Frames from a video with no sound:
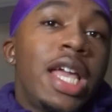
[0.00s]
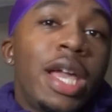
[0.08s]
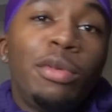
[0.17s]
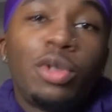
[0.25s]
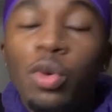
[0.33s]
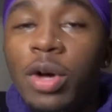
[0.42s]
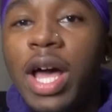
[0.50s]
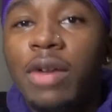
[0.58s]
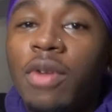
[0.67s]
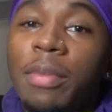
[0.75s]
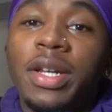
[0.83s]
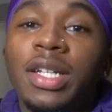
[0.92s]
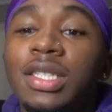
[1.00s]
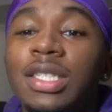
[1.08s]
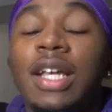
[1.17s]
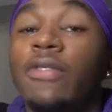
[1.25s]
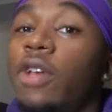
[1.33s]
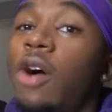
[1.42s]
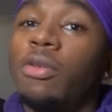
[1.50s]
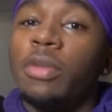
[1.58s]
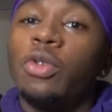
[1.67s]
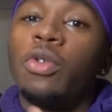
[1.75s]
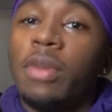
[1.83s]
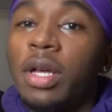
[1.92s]
It was cool kind of reminiscing. If y'all want
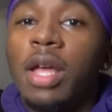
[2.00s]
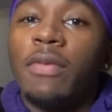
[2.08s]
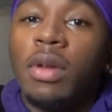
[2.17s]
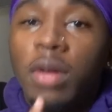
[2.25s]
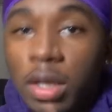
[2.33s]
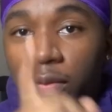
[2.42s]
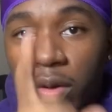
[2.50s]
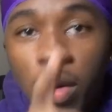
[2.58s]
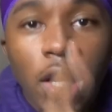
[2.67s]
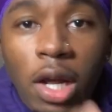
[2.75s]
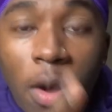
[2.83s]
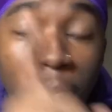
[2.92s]
me to do a monkey video, like the video right now.